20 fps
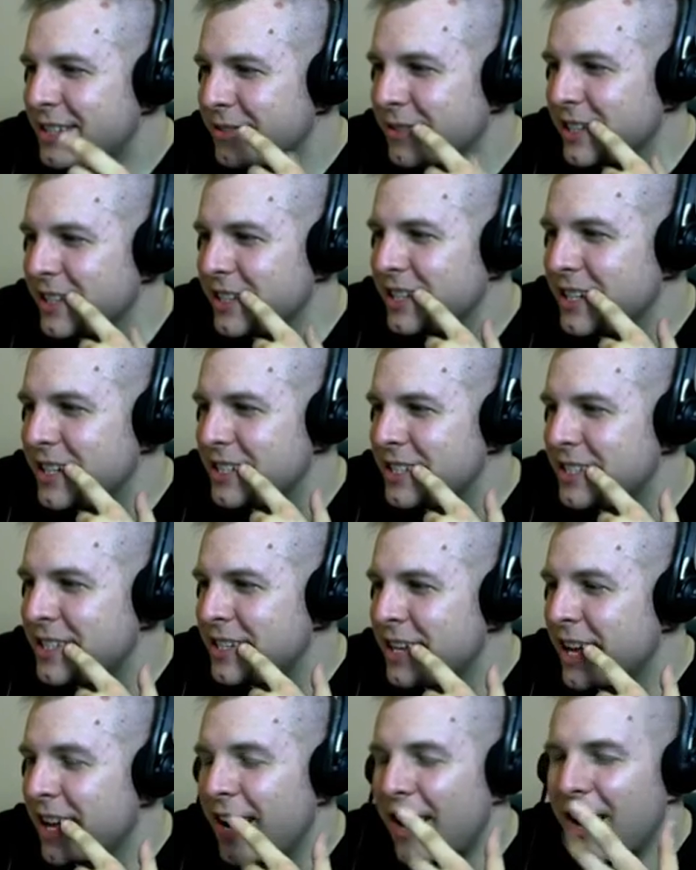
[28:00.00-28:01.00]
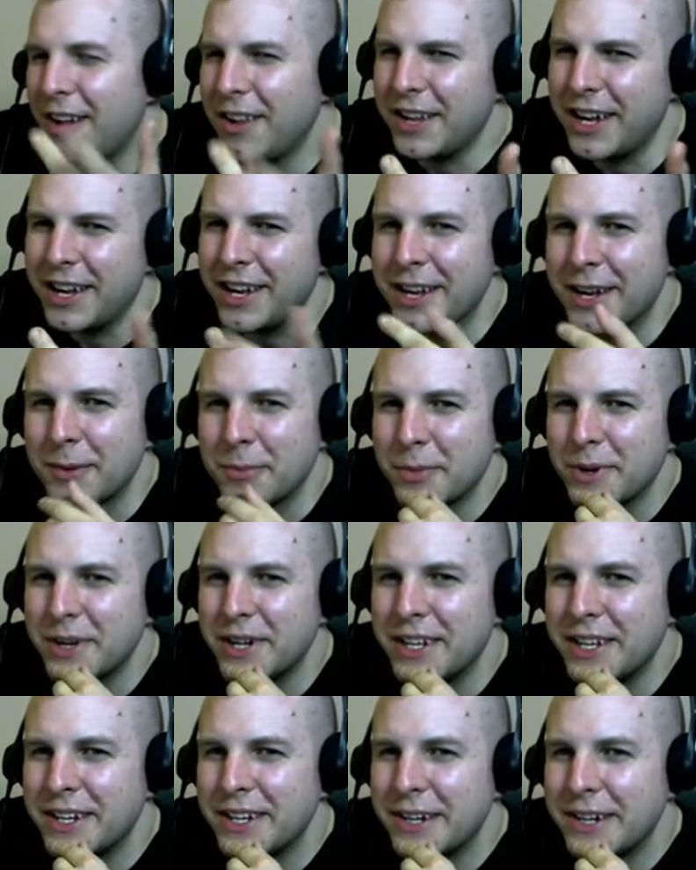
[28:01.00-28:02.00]
read this. I'll let him
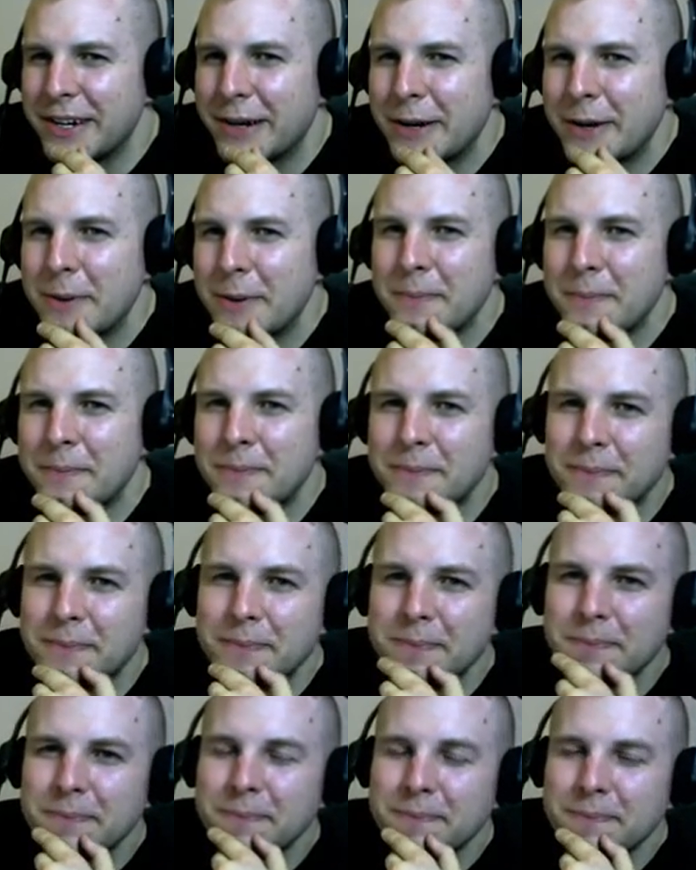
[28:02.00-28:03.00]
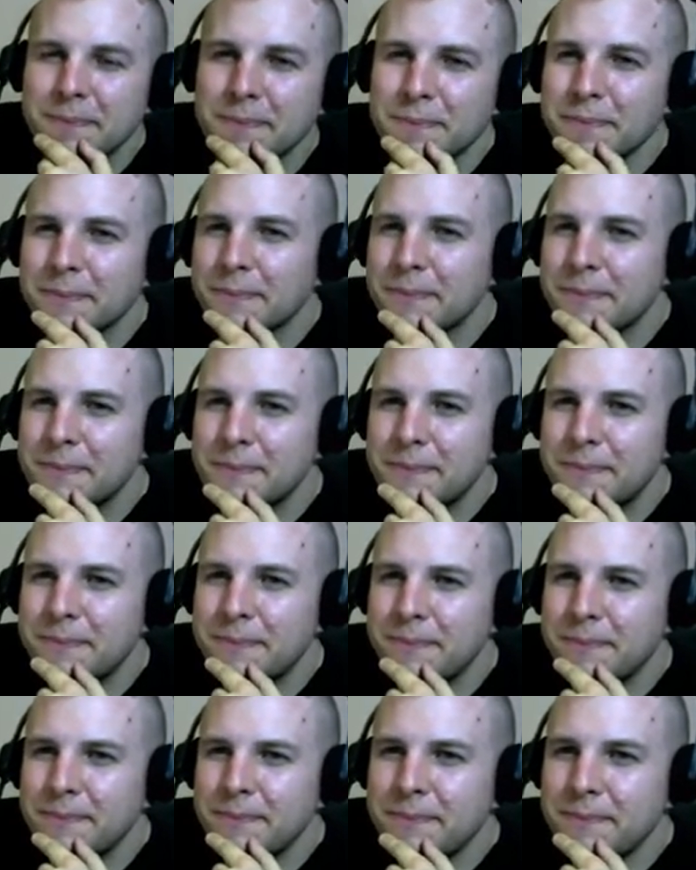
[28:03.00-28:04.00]
read it here. Who has spoken, and
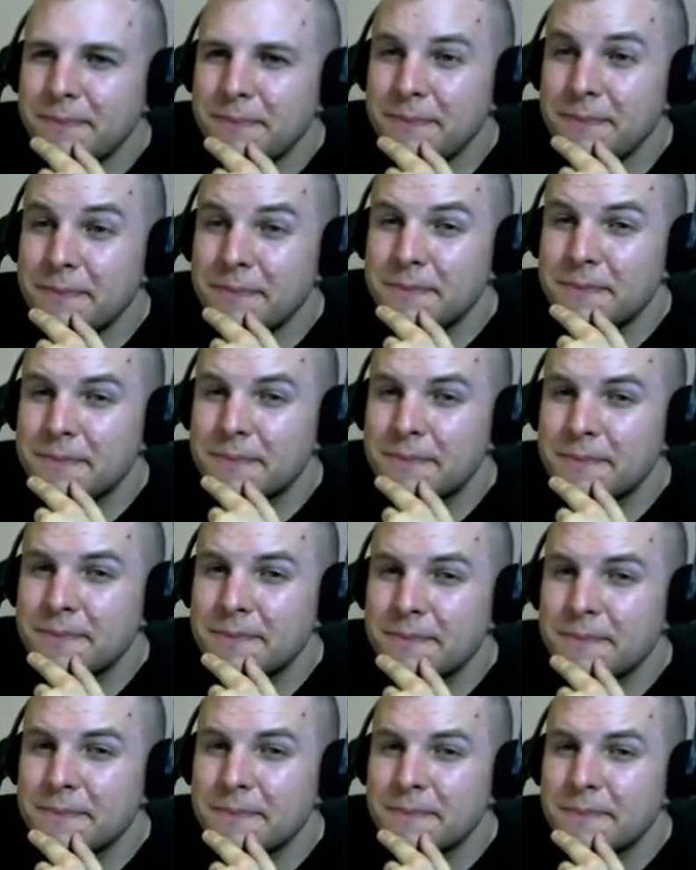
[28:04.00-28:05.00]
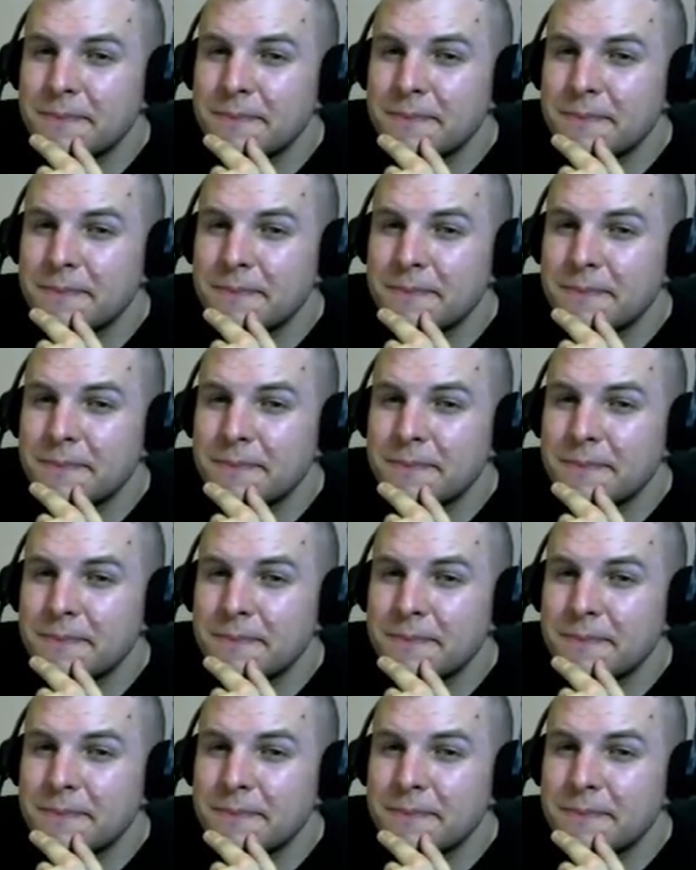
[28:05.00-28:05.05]
it came to pass, unless